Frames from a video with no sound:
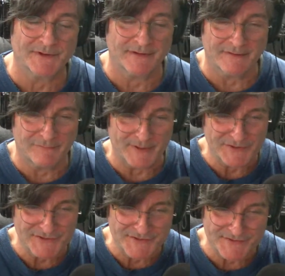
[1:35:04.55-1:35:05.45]
I'll have
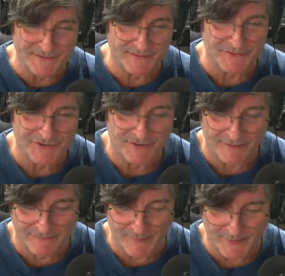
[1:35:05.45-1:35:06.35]
pictures and I'll show
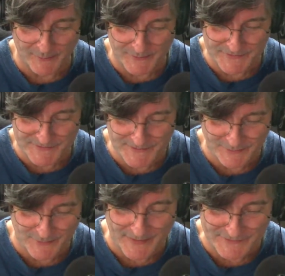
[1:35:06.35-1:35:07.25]
everybody
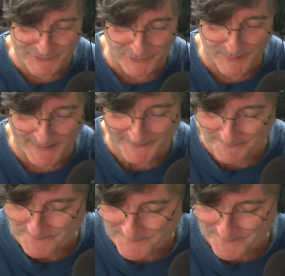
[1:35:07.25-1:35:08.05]
what that's all about.